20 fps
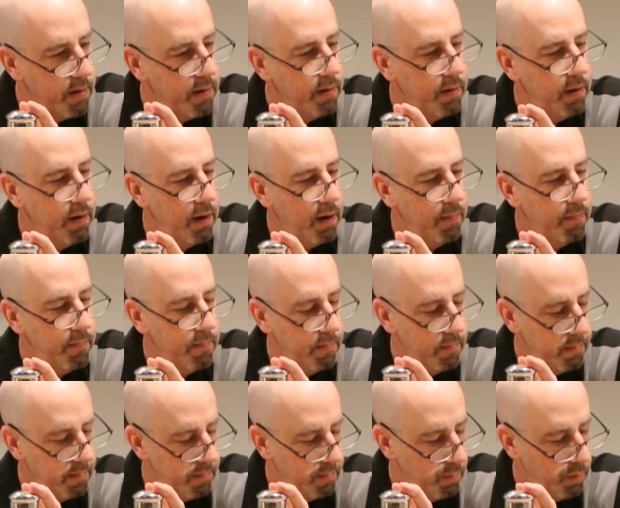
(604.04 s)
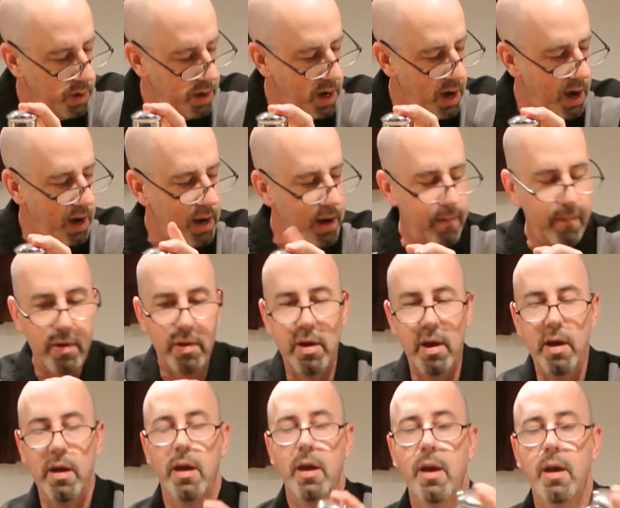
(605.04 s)
Yep, we got
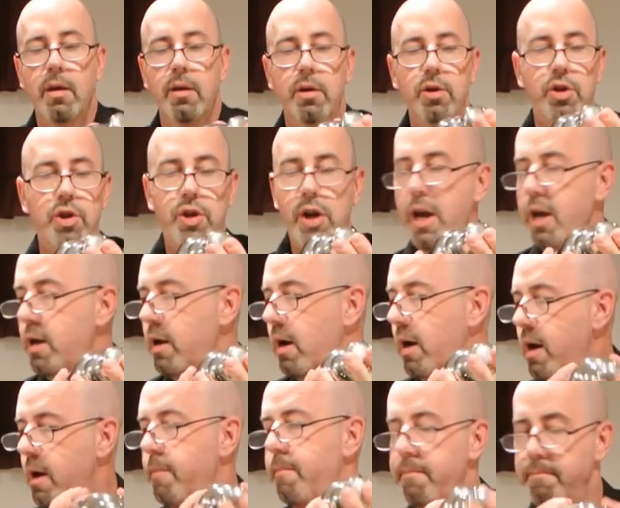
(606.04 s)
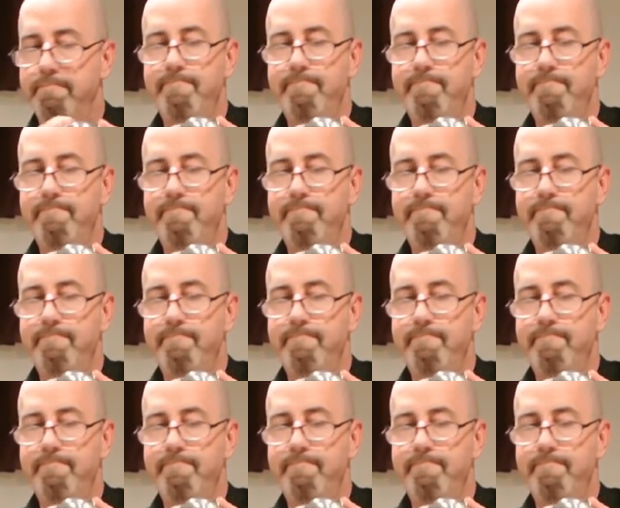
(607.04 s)
everything. Let's shake up.